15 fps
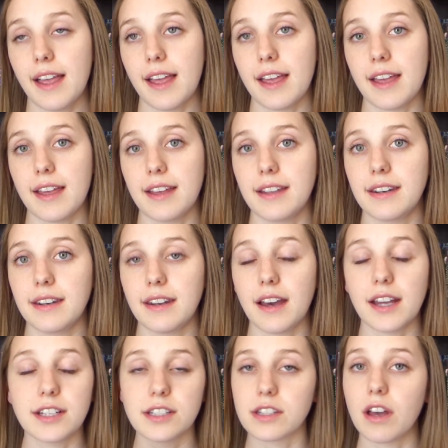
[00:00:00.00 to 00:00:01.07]
And
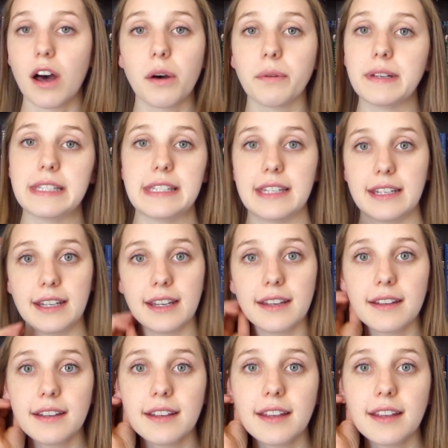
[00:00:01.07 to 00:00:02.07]
I just always did it.